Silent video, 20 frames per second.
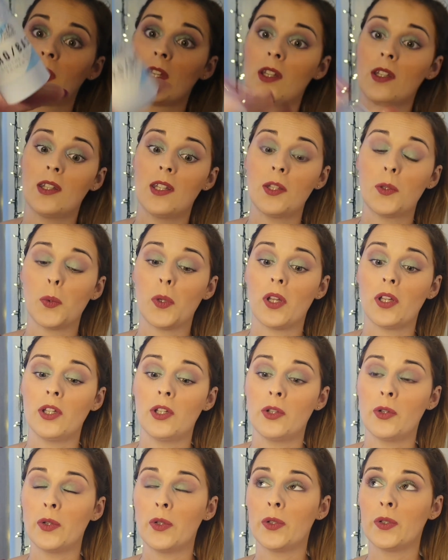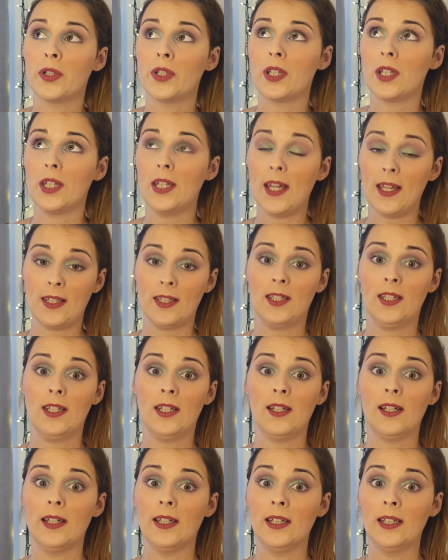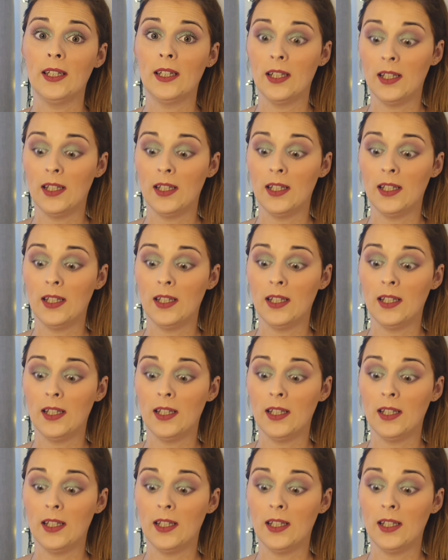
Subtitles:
This one I used yesterday,